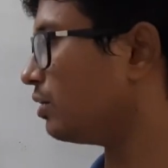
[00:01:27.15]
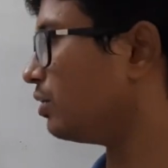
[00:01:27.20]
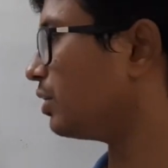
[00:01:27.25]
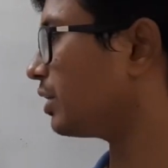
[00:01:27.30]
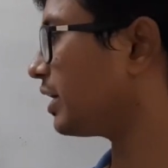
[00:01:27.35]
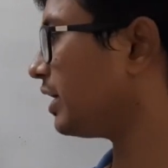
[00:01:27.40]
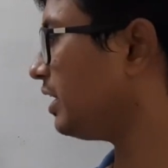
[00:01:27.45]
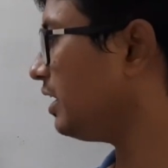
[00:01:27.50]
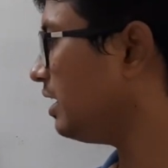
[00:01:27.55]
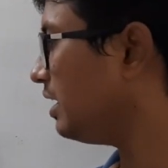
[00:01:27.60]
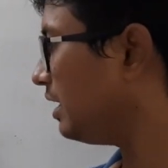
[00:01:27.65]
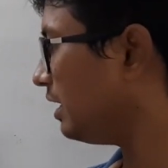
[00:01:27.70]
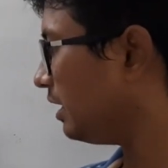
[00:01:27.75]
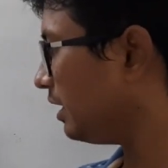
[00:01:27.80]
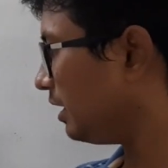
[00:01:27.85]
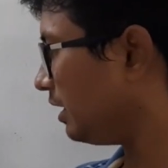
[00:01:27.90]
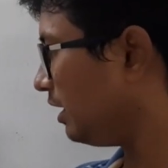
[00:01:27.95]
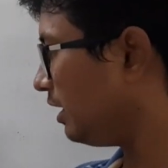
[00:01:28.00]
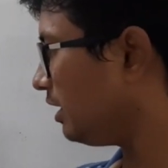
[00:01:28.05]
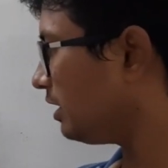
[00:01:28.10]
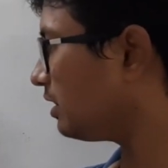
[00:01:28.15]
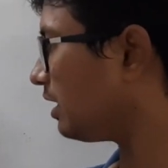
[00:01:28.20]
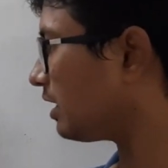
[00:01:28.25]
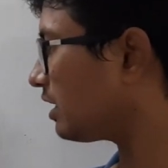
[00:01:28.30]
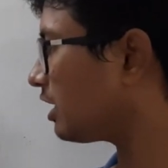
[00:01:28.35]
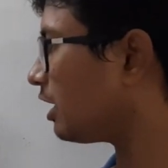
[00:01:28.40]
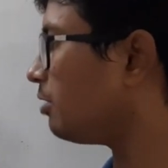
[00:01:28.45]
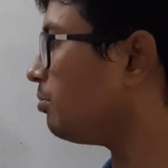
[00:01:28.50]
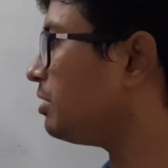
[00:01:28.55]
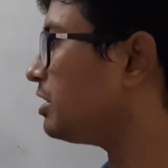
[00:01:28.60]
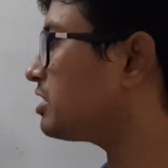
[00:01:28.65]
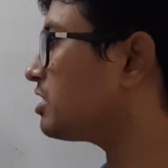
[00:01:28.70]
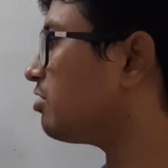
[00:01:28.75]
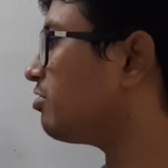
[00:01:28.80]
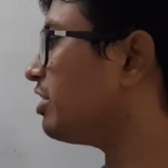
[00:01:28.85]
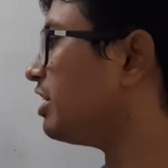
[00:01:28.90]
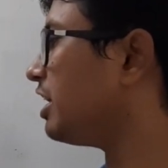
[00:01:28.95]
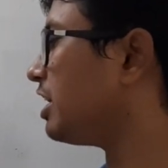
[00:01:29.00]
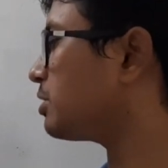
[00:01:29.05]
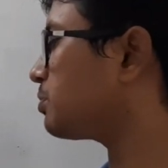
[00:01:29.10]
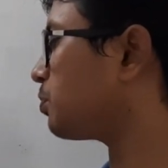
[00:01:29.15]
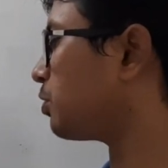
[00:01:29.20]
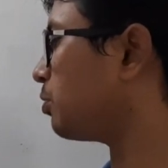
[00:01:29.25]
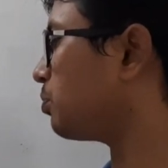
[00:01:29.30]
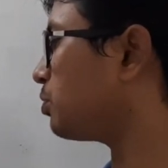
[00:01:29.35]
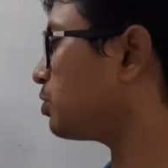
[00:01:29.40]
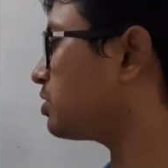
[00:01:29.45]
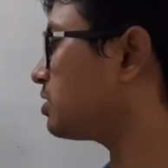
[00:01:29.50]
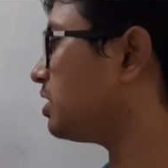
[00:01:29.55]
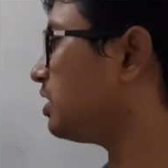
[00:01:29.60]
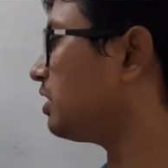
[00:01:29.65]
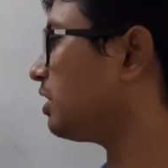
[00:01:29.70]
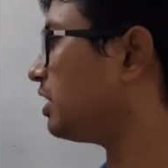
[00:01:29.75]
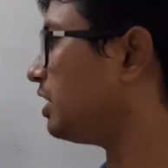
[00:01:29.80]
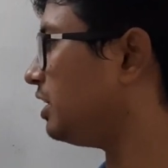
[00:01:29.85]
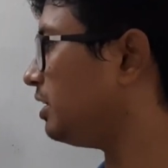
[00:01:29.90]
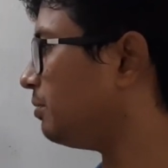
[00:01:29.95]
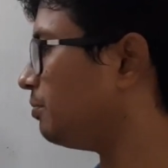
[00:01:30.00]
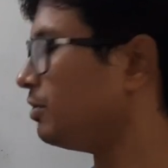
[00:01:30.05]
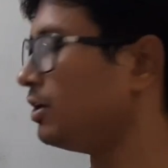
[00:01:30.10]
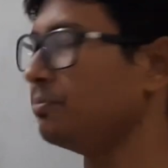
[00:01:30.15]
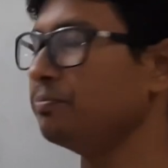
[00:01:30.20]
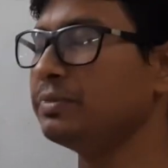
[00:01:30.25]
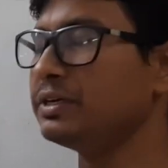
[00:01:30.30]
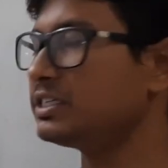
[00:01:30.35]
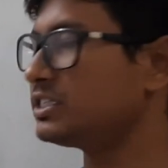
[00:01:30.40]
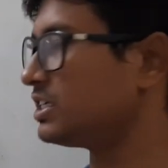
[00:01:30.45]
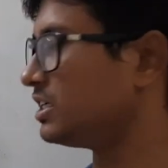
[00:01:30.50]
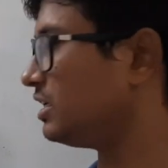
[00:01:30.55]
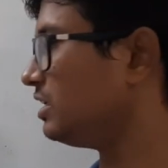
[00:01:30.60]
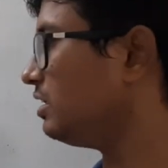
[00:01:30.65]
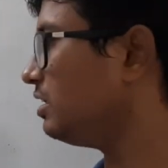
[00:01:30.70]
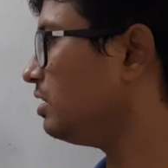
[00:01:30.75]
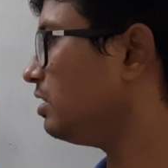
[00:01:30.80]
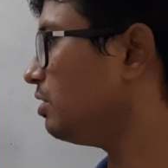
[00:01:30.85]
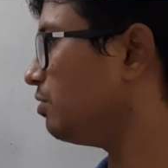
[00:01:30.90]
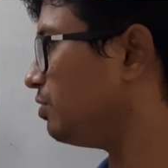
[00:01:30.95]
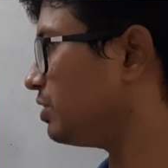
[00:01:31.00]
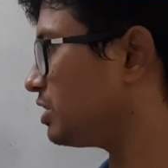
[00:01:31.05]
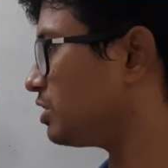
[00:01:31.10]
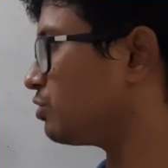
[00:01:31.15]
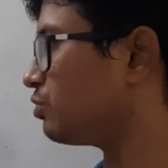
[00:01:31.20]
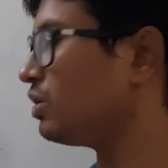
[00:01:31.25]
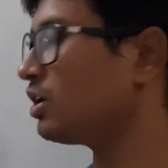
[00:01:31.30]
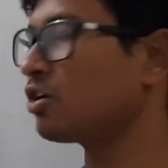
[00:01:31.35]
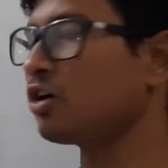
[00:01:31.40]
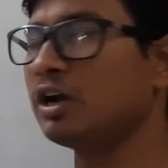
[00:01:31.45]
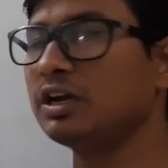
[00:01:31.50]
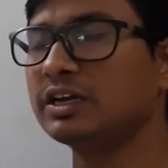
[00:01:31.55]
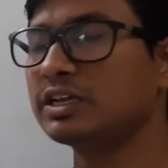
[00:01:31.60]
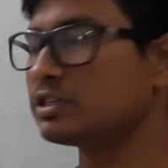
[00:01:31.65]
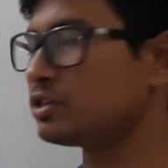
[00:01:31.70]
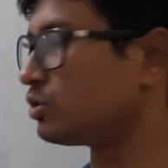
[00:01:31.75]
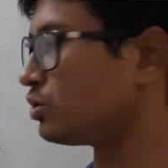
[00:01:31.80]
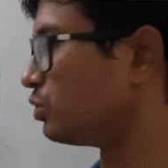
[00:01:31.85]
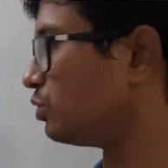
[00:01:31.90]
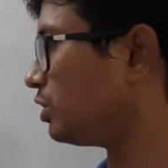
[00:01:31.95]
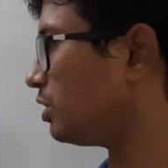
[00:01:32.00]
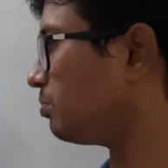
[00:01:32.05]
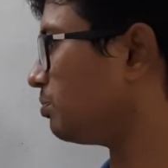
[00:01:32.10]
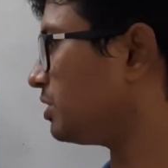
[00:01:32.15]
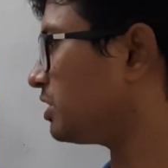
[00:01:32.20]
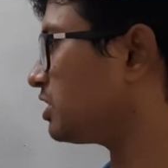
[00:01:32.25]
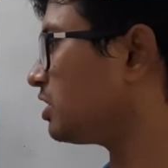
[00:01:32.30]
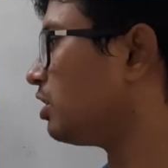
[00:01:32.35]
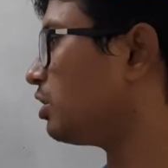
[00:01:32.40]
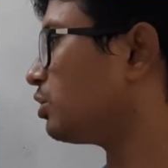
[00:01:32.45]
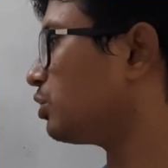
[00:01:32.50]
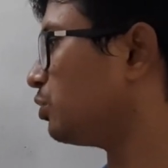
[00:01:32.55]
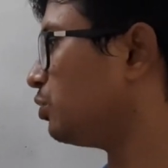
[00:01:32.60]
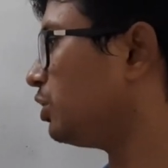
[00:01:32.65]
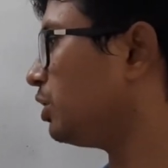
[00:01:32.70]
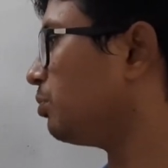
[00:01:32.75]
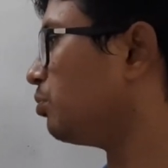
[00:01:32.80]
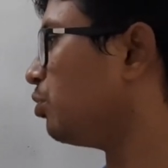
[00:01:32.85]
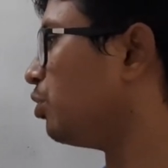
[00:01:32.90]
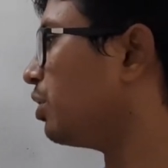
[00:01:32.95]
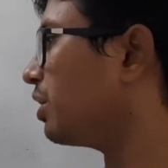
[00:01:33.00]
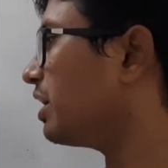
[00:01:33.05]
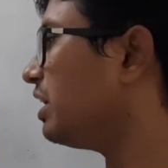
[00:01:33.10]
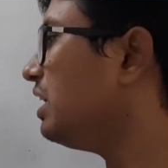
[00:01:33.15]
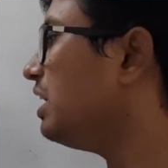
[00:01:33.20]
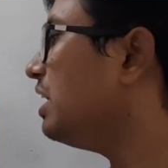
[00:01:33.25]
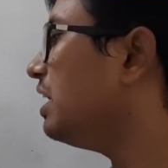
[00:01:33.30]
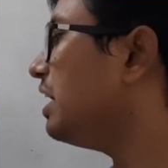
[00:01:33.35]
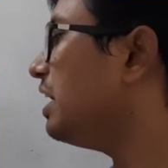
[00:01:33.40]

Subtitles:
Okay, that time itself he has proposed that a machine which is we will call it as a Turing machine or Turing model.